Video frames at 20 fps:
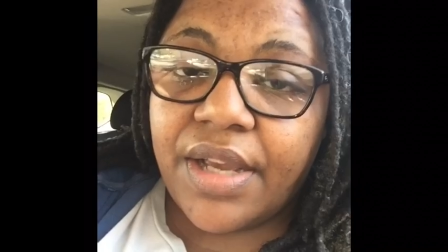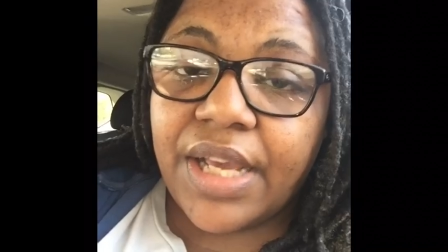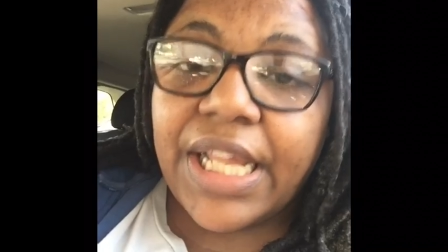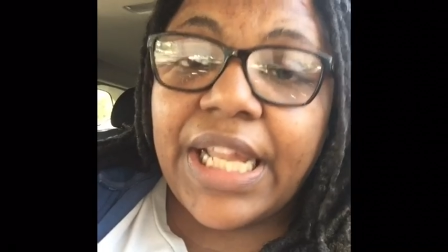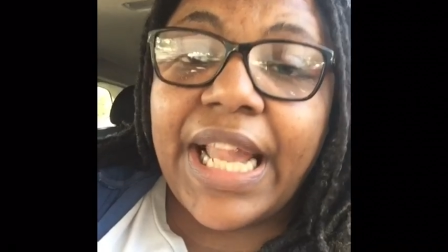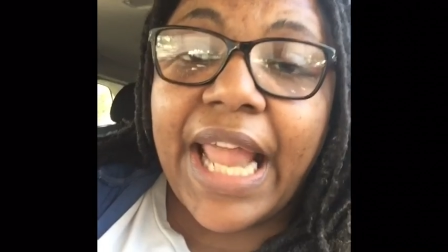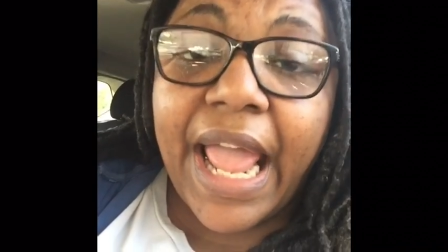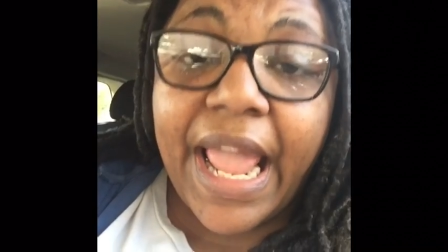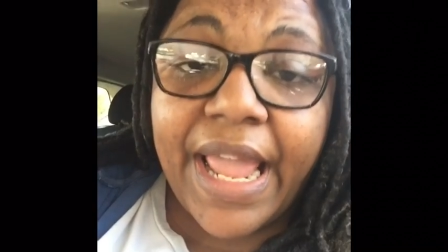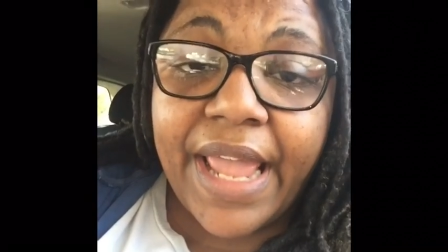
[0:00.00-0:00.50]

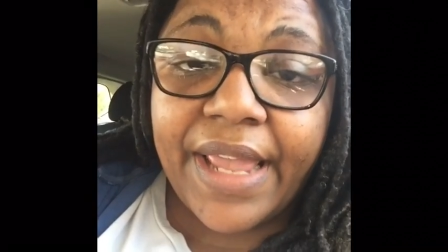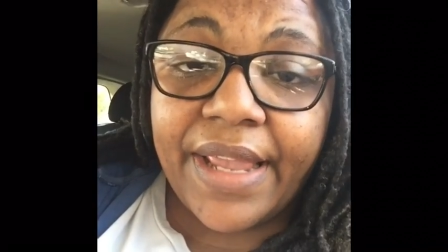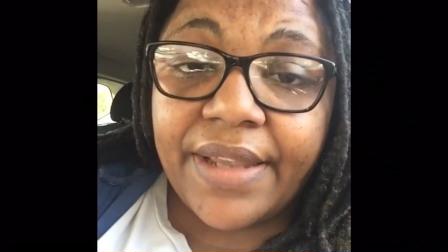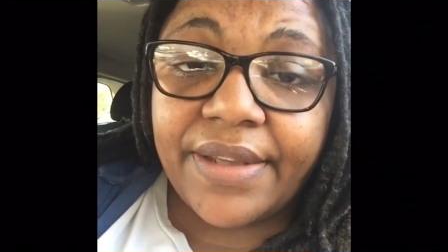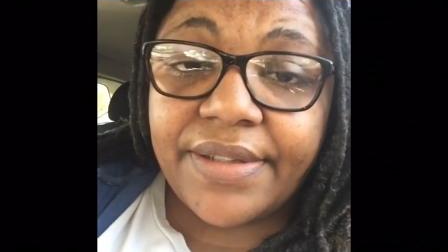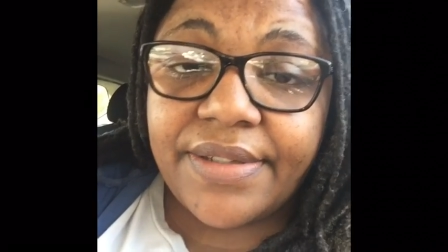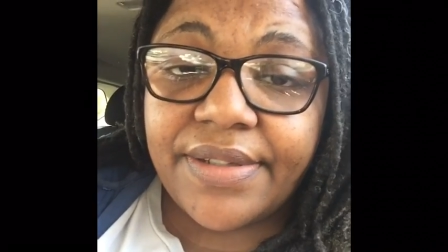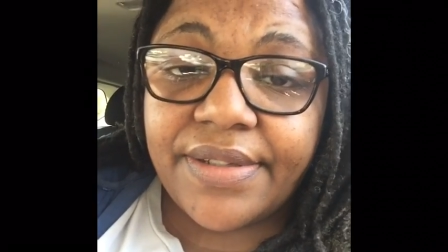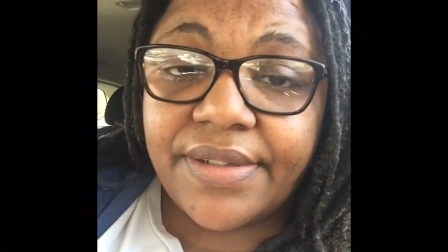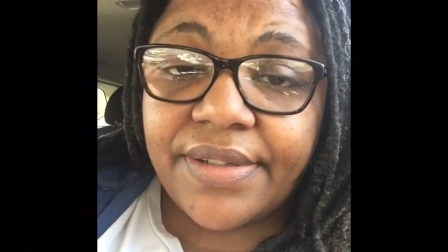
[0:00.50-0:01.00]

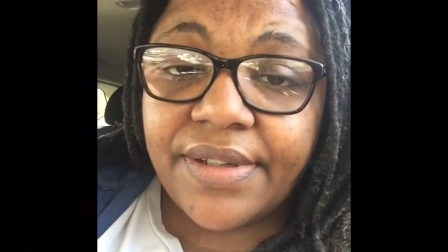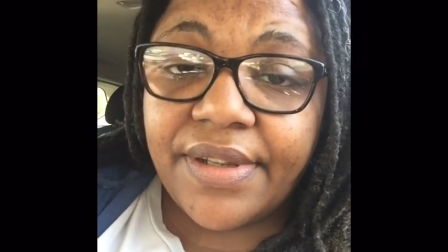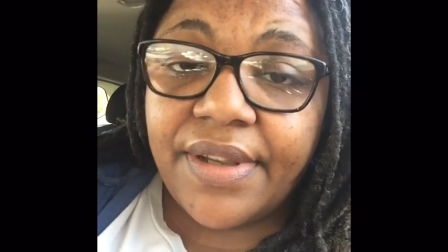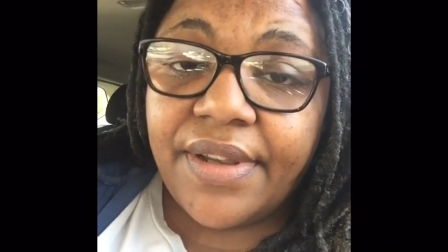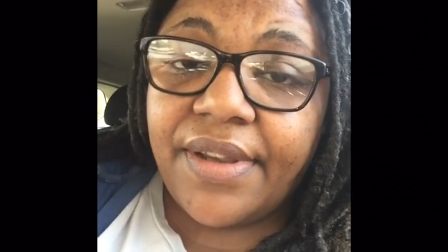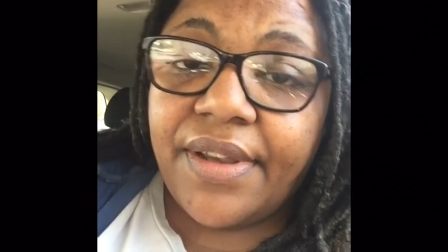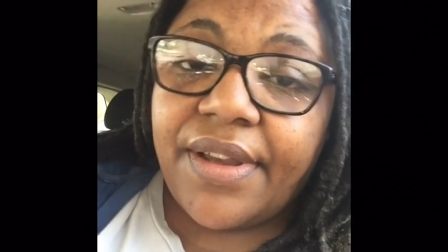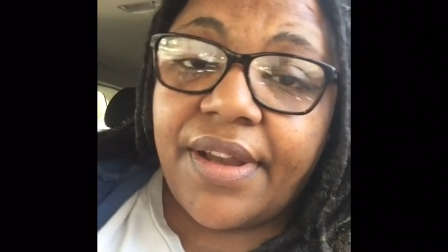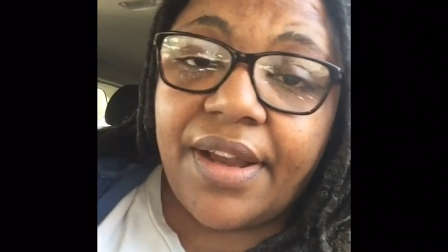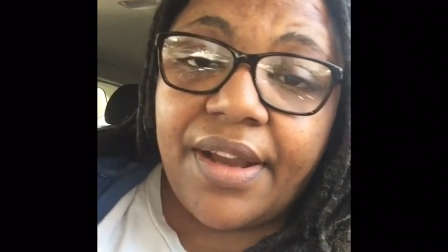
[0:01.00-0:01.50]
class
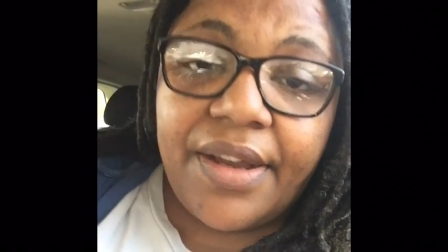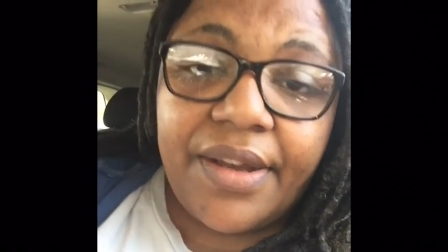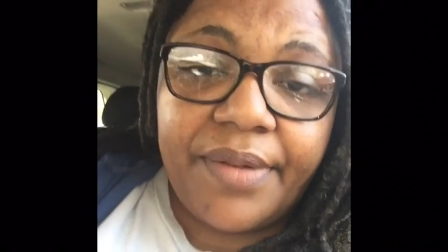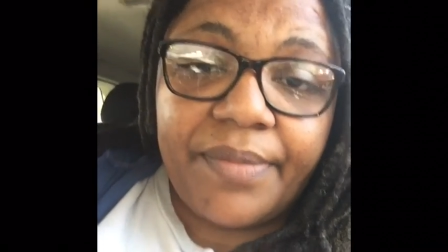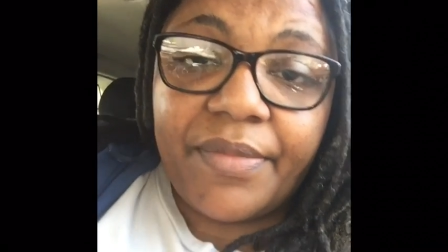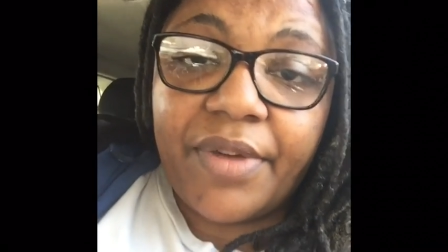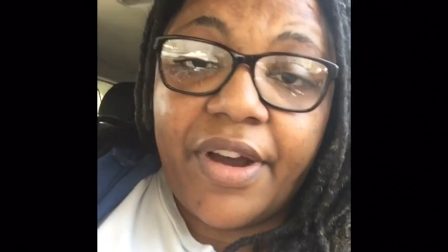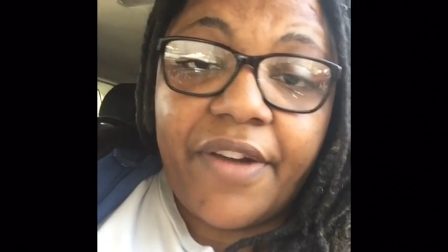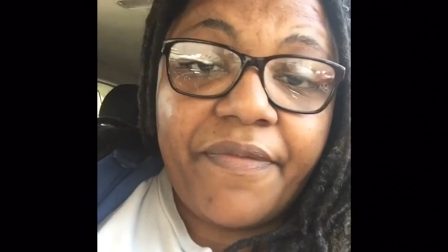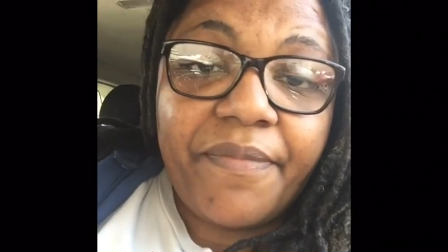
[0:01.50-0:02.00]

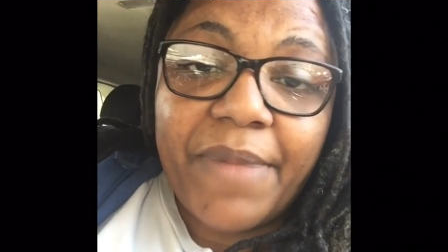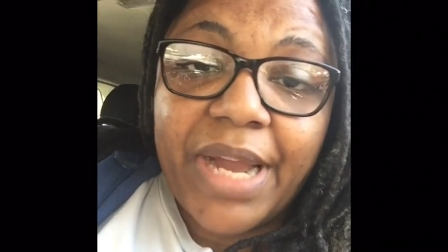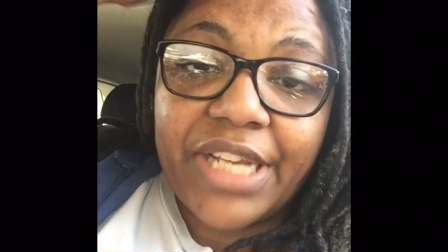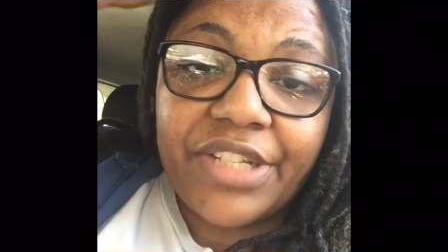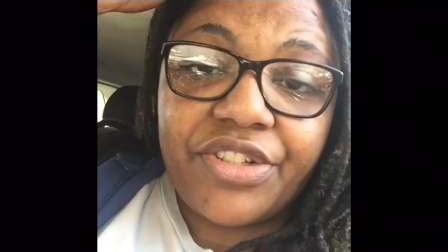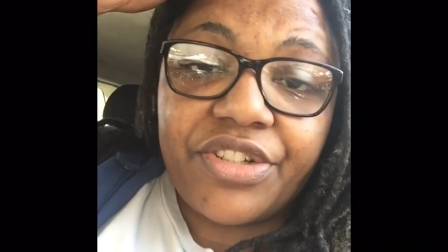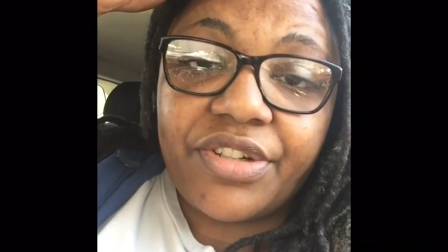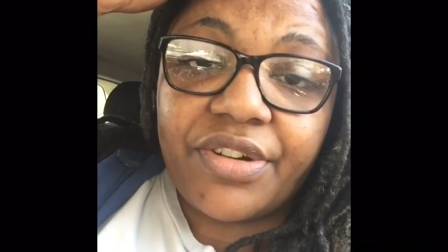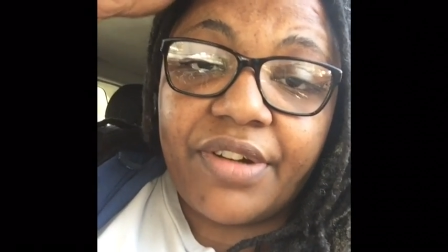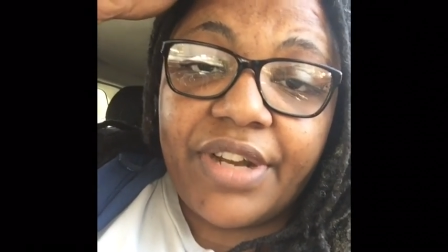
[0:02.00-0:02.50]
of my
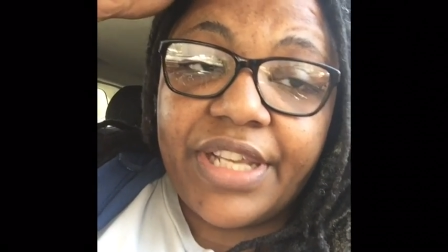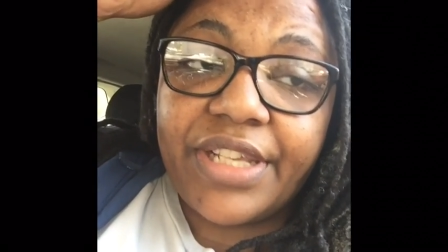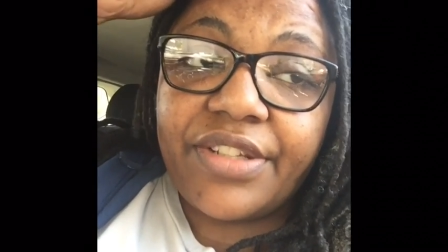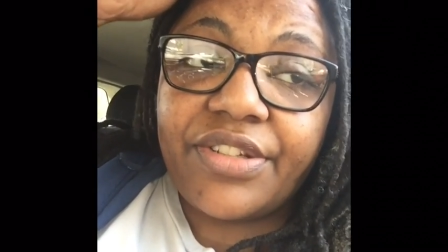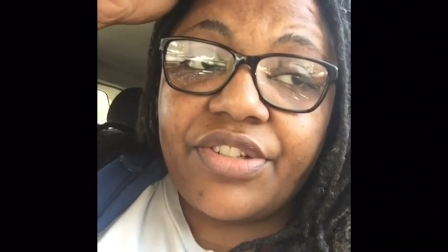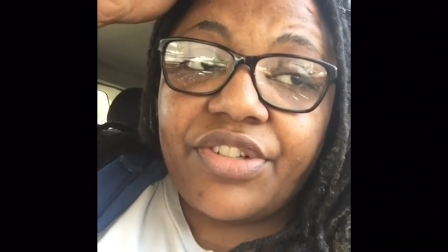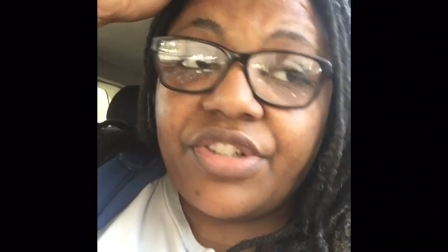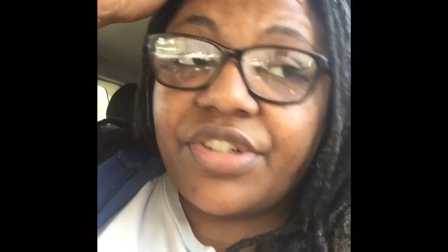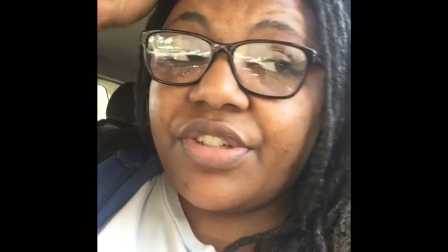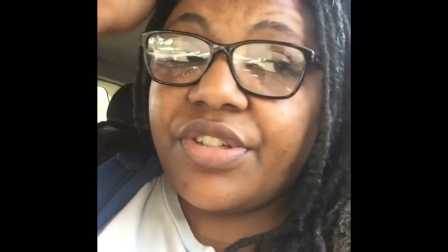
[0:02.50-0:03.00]

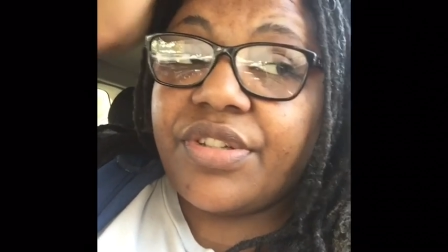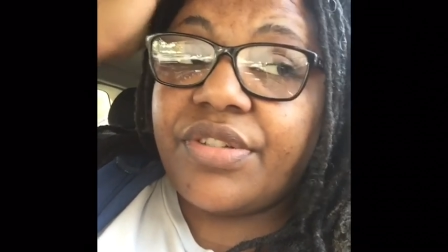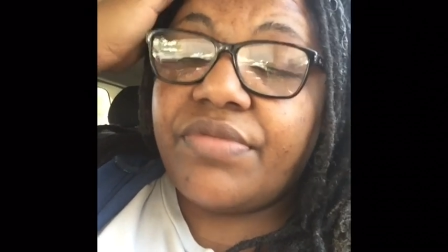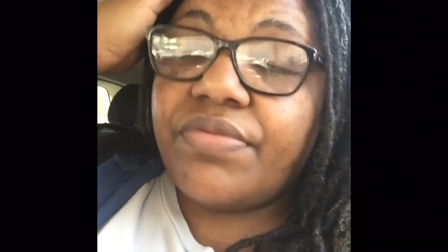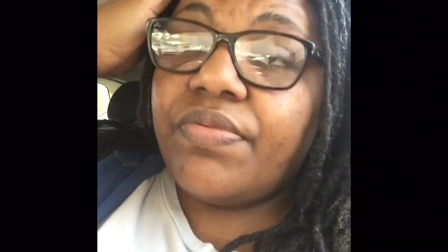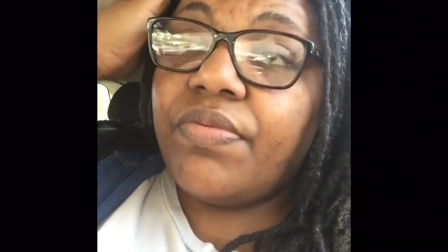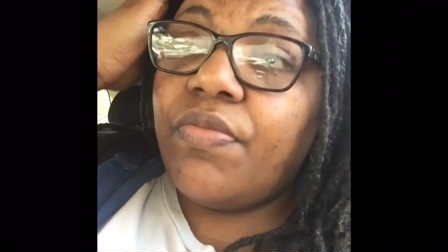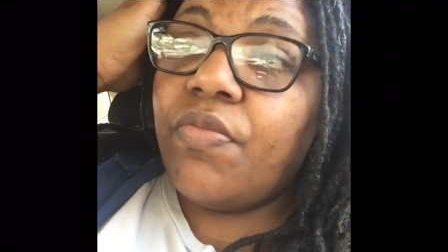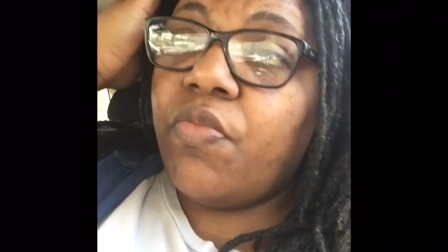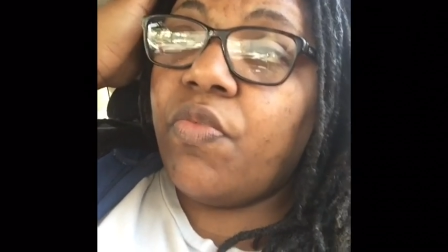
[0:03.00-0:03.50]
choice,
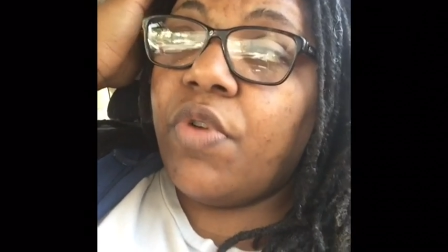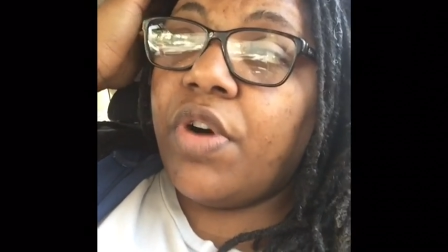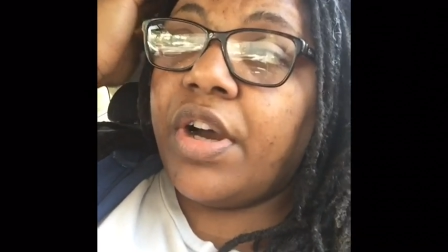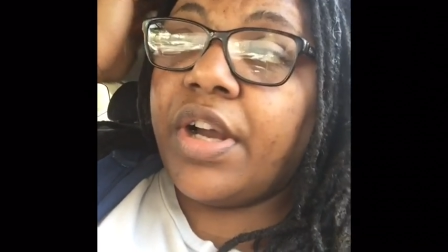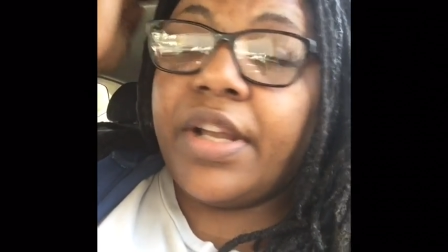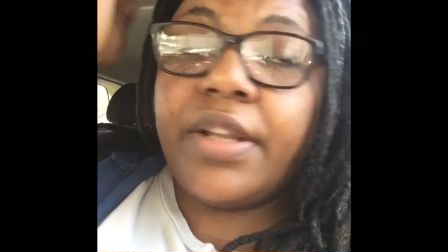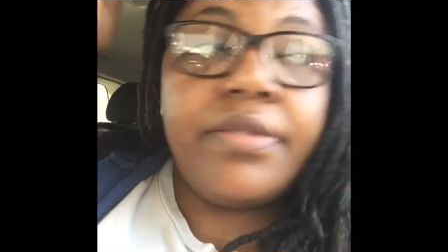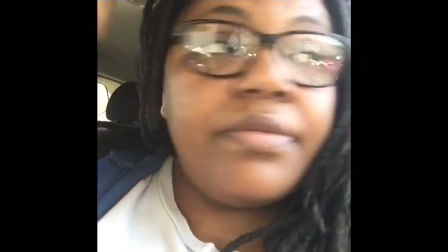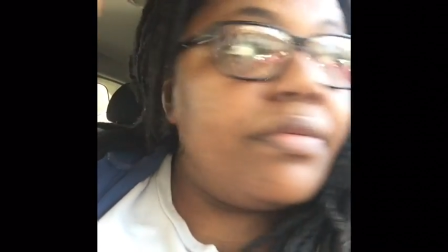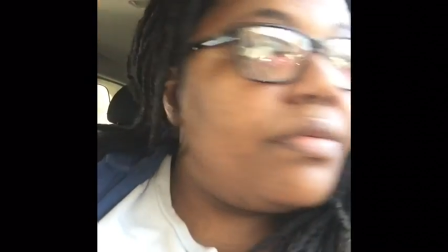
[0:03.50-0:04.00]
just
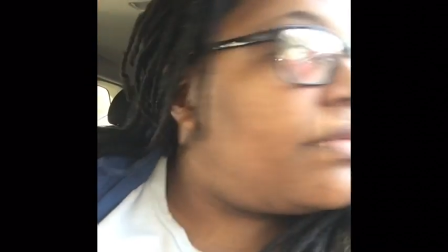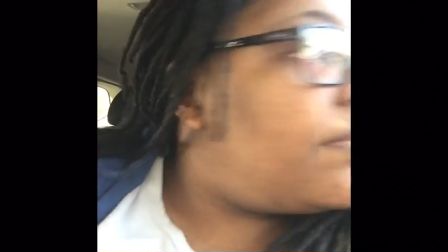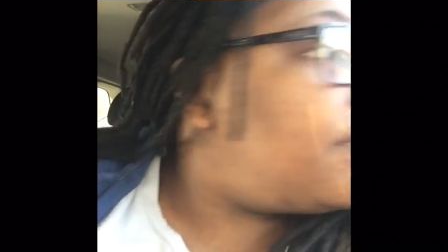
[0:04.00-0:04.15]
one,